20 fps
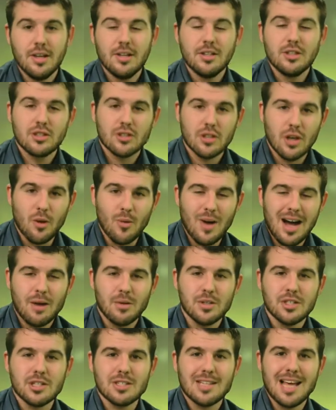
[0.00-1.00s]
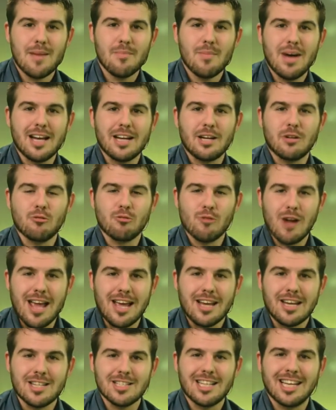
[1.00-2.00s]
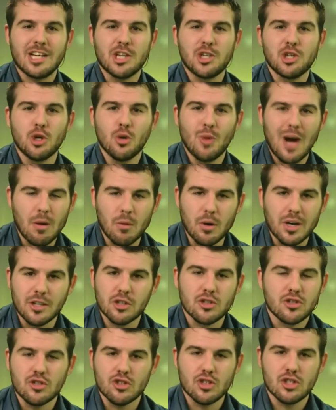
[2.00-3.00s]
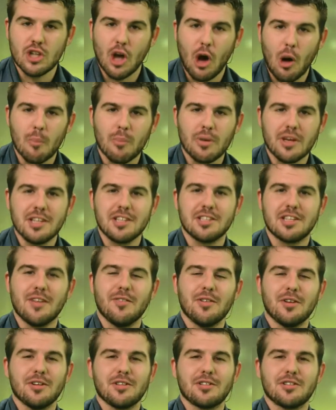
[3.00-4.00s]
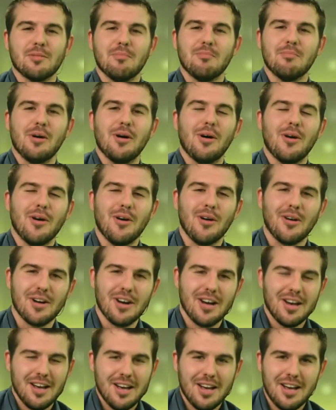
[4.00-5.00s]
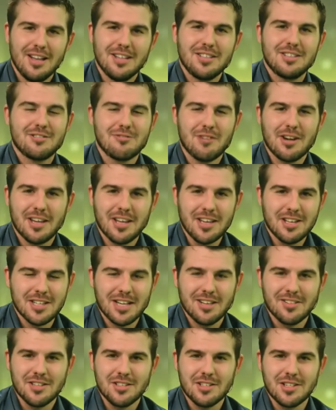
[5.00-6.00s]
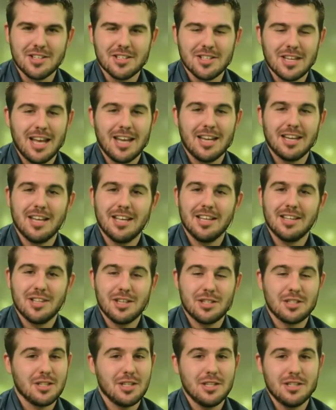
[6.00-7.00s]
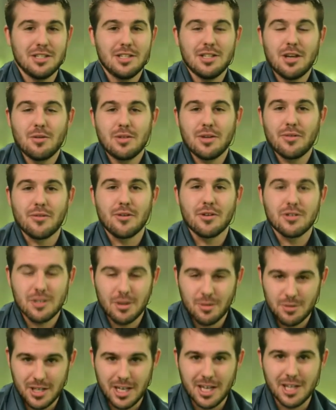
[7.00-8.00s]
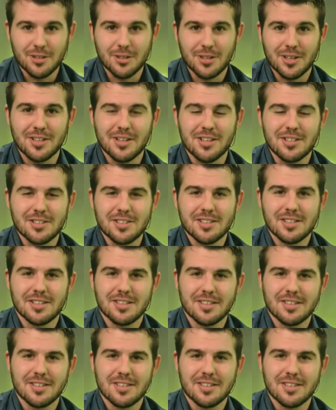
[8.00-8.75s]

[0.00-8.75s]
So our stat man Greg, he's like a chihuahua, he doesn't stop. He's given us some more tricky challenges, and this is no different, so take a look at this.